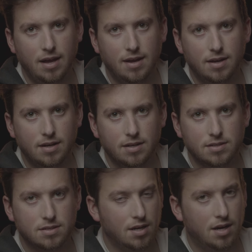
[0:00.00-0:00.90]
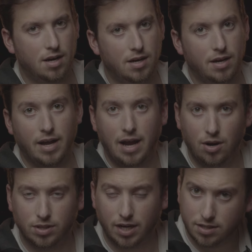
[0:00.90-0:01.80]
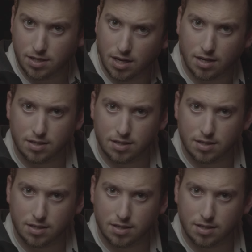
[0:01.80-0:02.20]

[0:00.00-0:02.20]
is uh, a hair light,